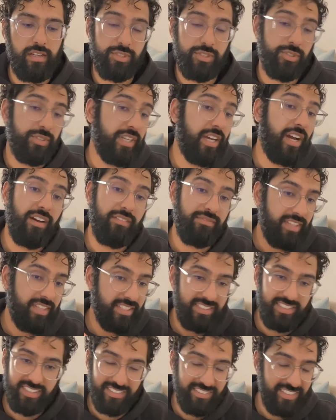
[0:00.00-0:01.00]
So yeah,
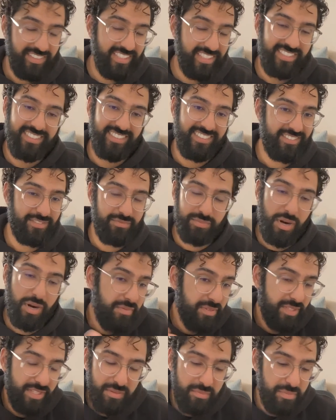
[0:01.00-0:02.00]
that's
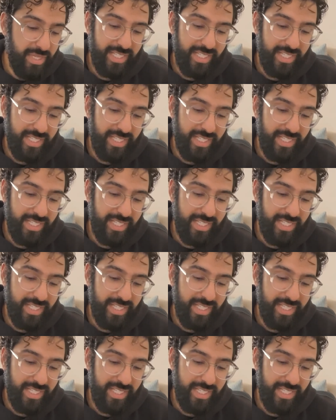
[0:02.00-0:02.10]
probably the